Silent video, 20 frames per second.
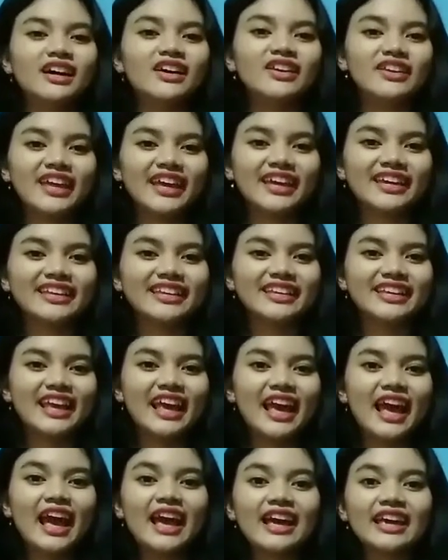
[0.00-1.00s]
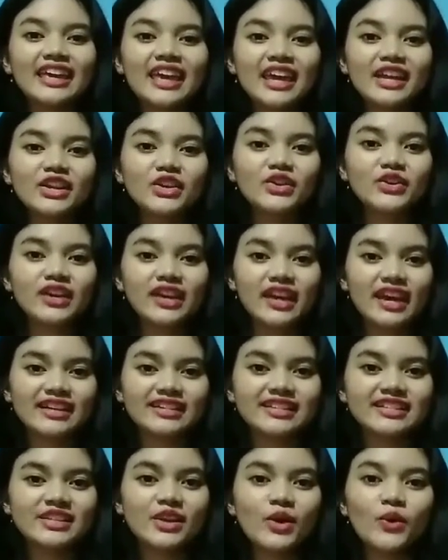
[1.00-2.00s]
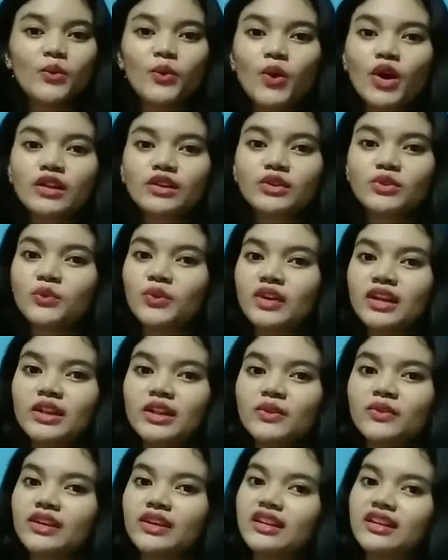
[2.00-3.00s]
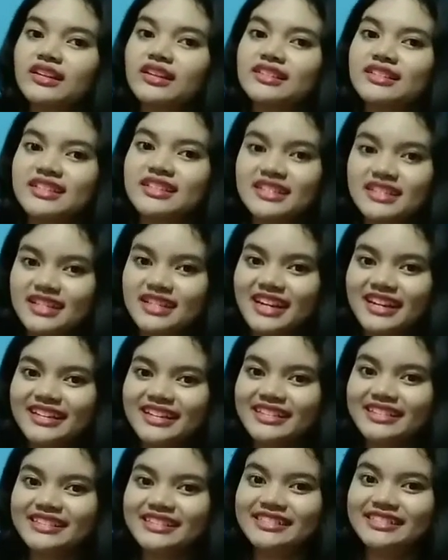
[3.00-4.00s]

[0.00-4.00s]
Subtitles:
Okay, can you guess what will we learn today?